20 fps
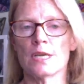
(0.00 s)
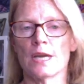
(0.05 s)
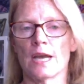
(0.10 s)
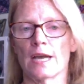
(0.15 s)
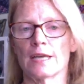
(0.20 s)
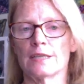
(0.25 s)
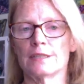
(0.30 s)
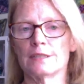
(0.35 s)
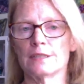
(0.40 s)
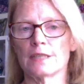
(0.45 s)

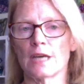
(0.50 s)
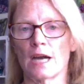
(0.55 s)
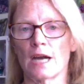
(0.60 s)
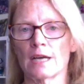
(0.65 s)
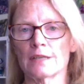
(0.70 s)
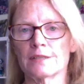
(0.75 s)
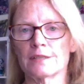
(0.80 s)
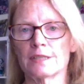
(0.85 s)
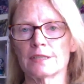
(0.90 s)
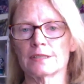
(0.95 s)
And
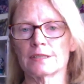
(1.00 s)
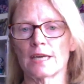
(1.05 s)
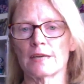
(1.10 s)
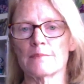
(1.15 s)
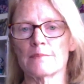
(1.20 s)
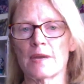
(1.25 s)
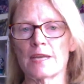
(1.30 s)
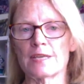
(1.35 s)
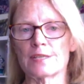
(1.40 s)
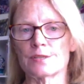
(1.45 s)
I think
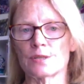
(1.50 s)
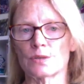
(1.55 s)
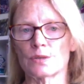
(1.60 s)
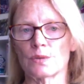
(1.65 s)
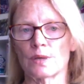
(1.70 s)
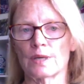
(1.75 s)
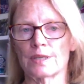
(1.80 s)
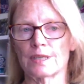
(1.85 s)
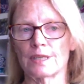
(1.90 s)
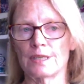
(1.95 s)
that makes it
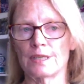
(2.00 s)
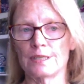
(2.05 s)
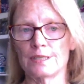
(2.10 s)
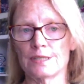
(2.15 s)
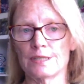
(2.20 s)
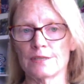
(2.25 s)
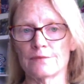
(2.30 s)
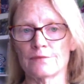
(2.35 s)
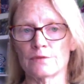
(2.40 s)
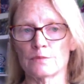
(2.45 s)
quite
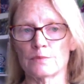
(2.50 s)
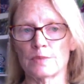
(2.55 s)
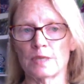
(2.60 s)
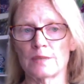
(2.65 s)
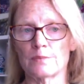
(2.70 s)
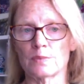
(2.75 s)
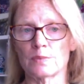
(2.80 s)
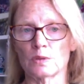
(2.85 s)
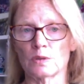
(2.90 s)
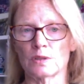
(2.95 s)
easy for
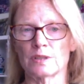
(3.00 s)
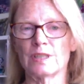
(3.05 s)
people.